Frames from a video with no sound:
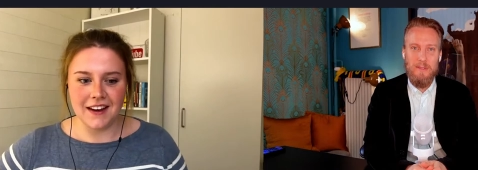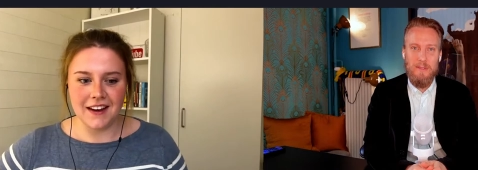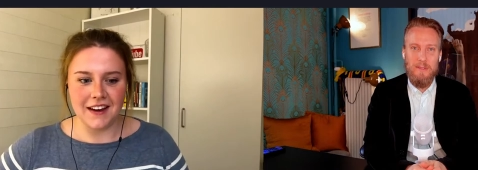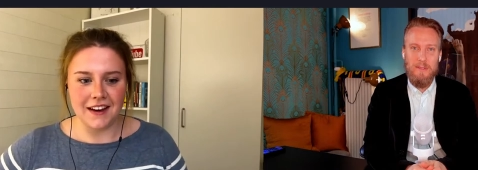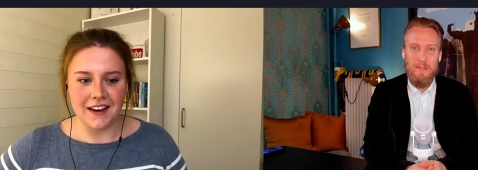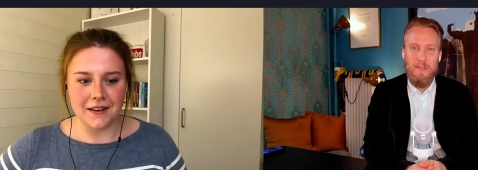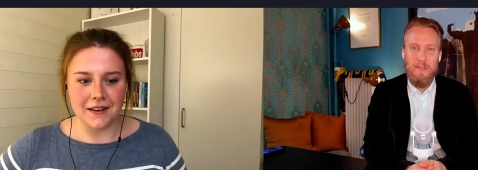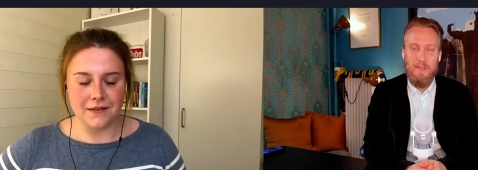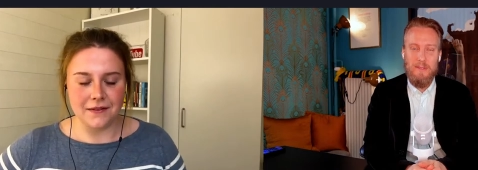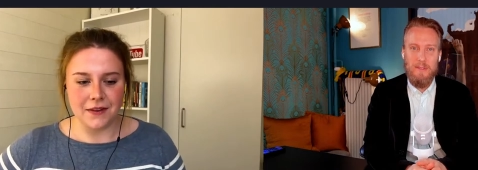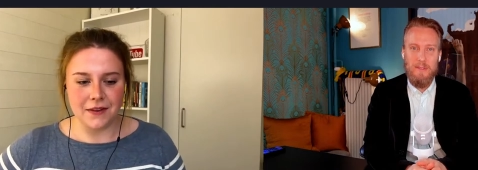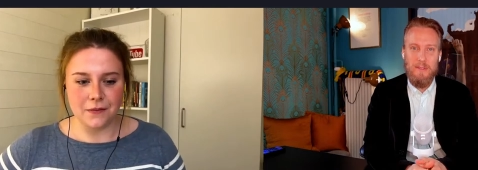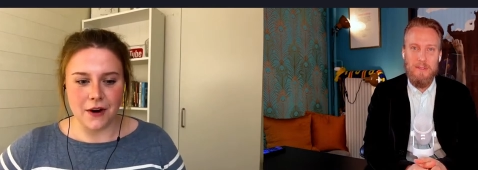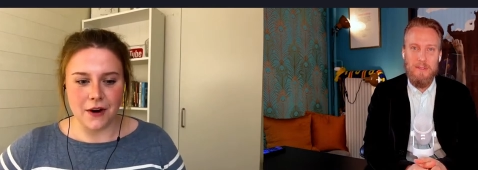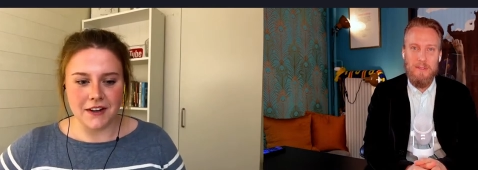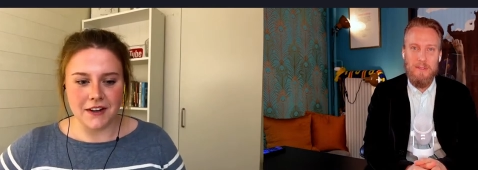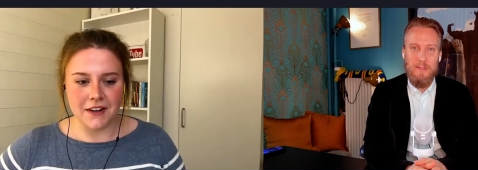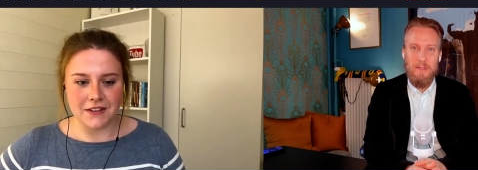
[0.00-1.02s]
Speaker 1: the
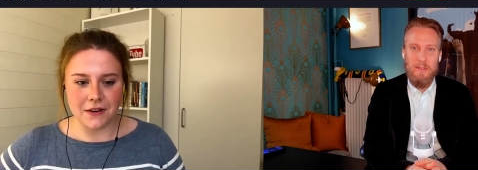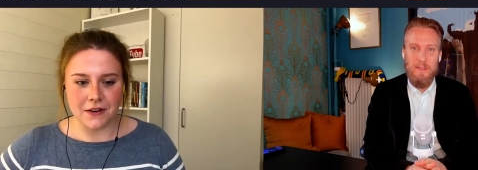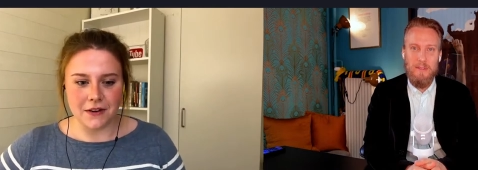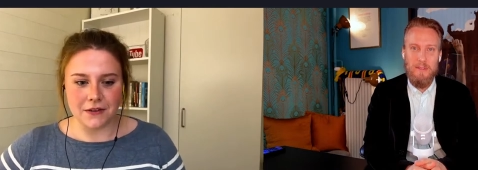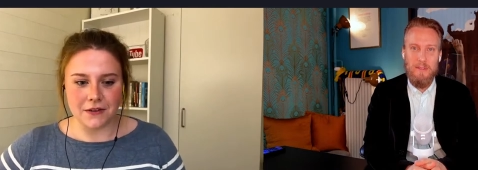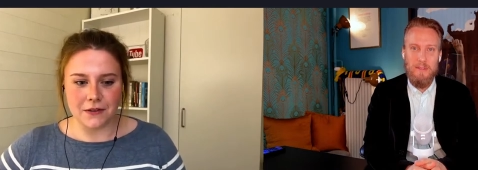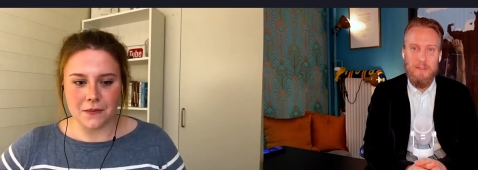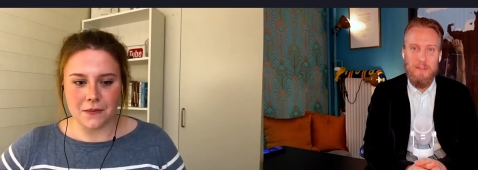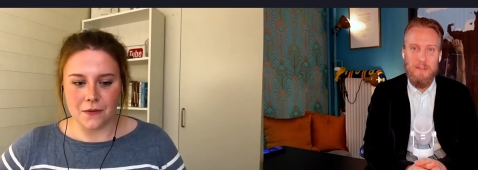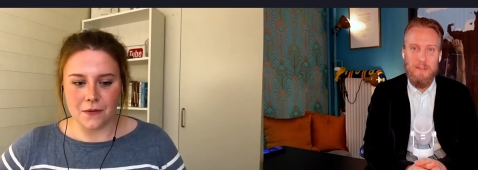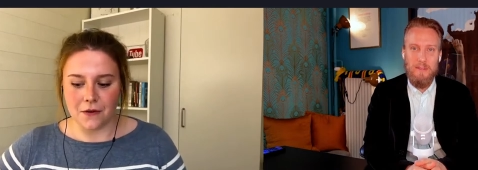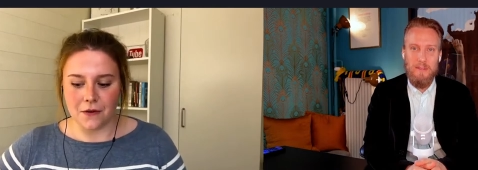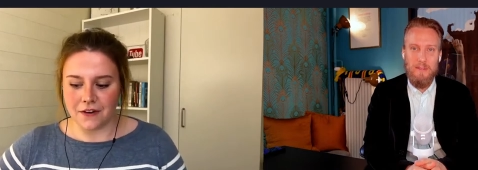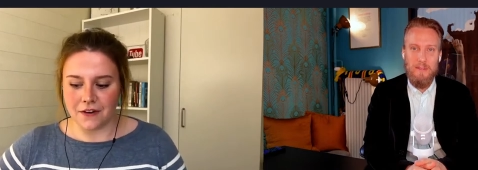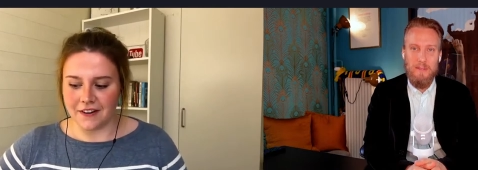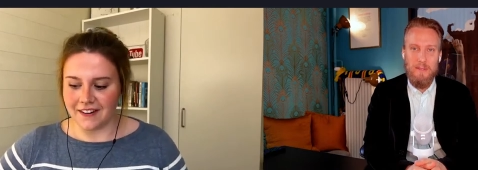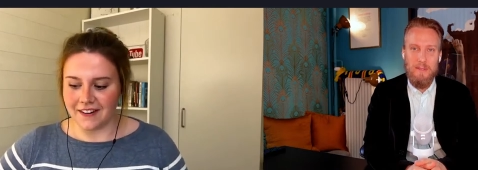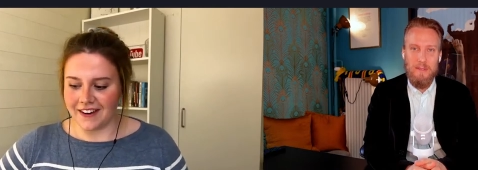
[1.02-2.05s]
one is also
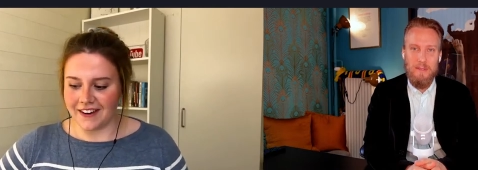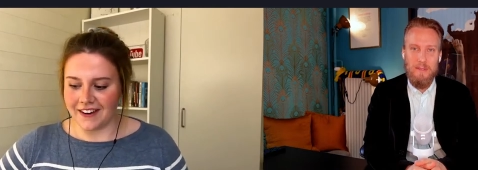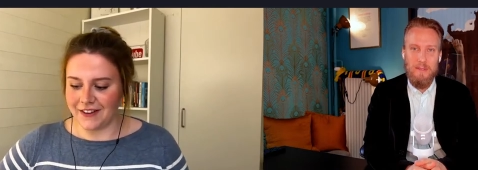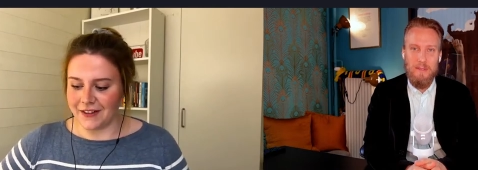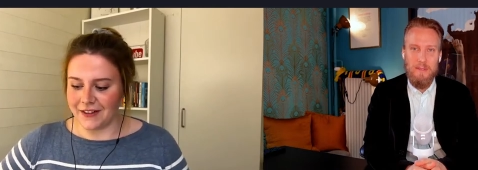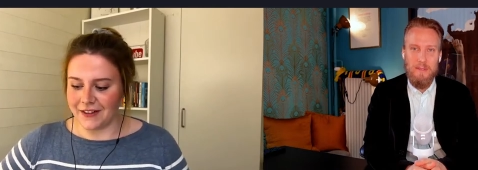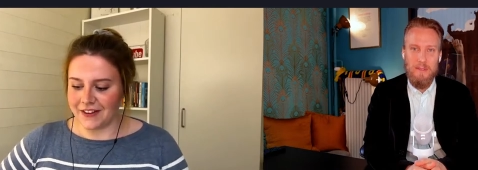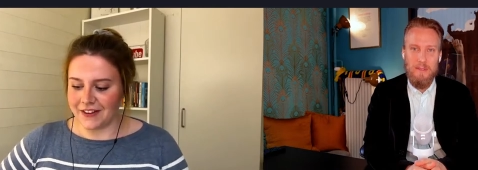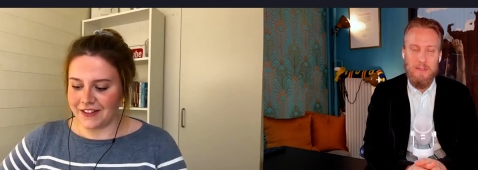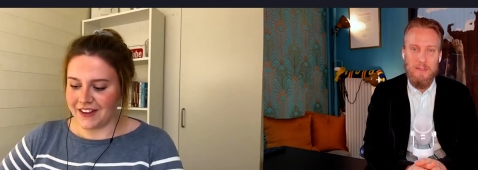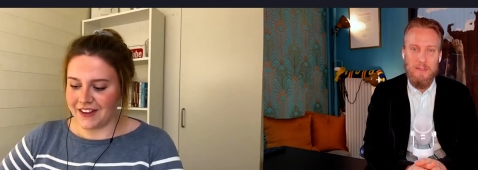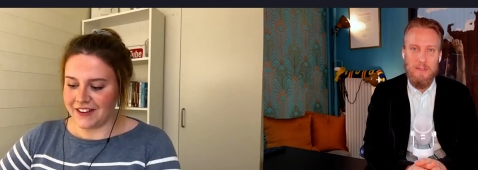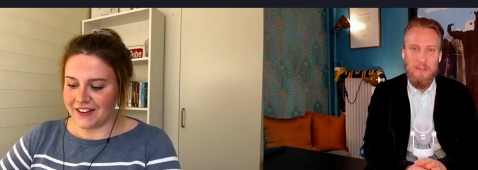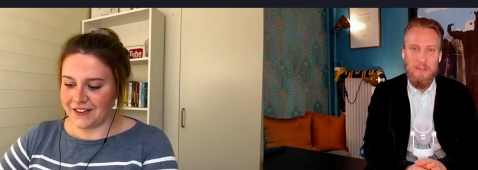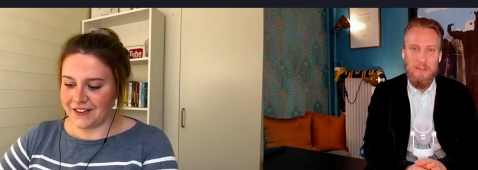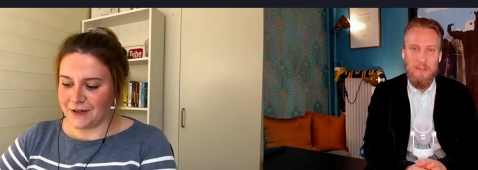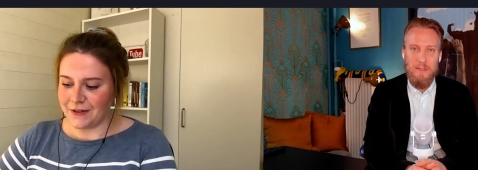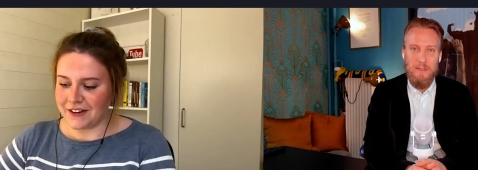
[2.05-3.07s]
more. I feel that
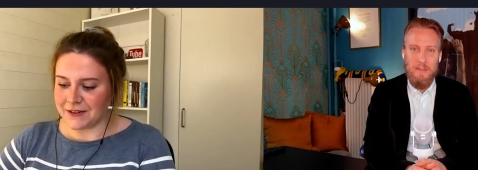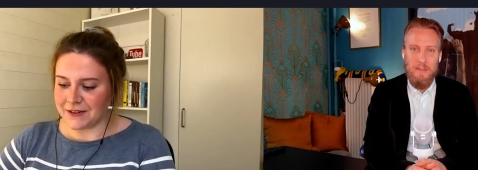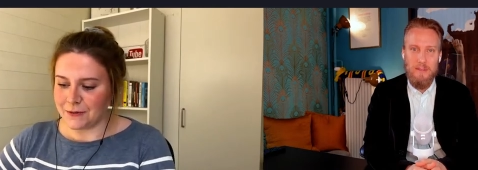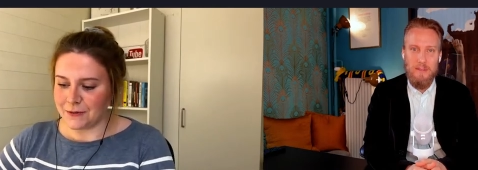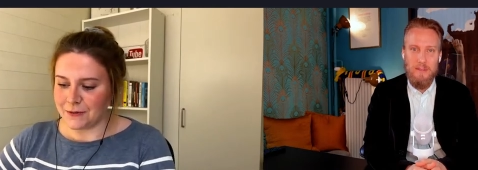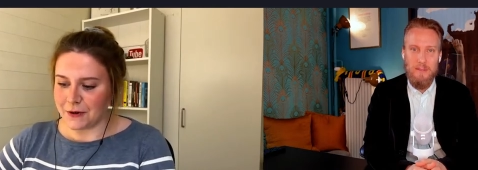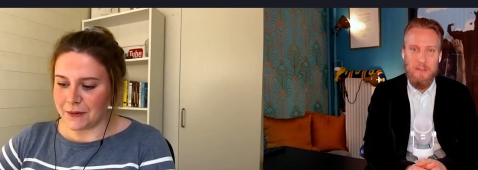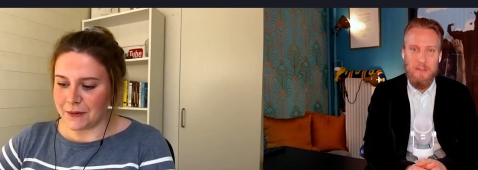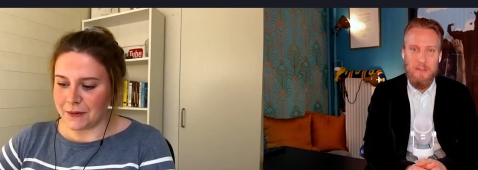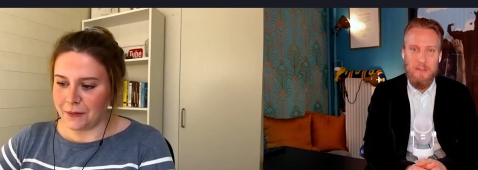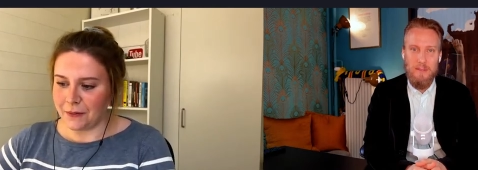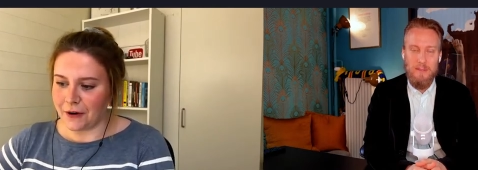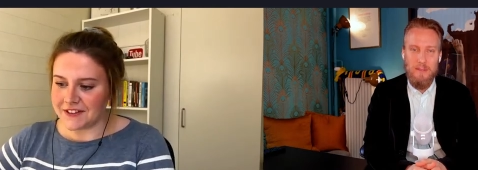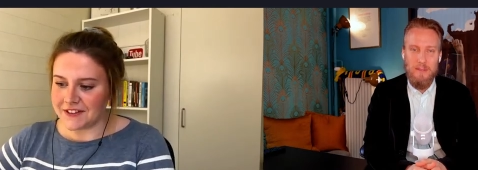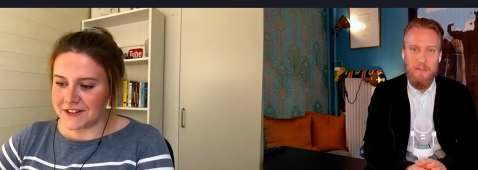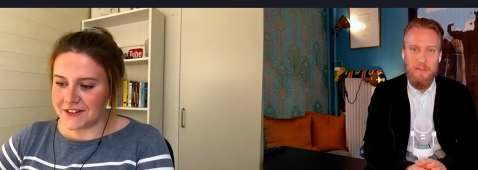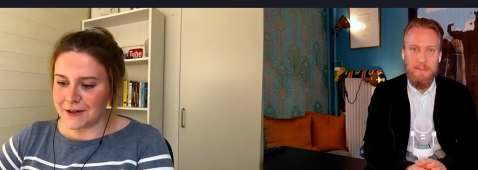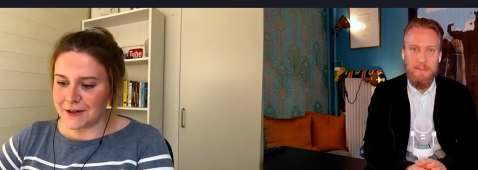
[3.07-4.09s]
the one is more
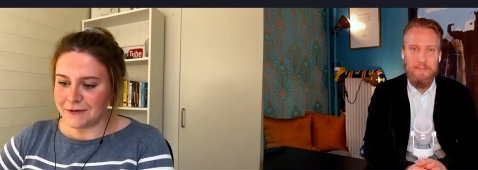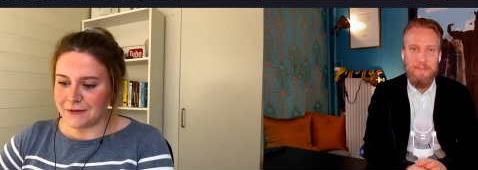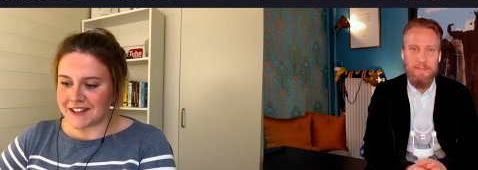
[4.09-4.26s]
positive.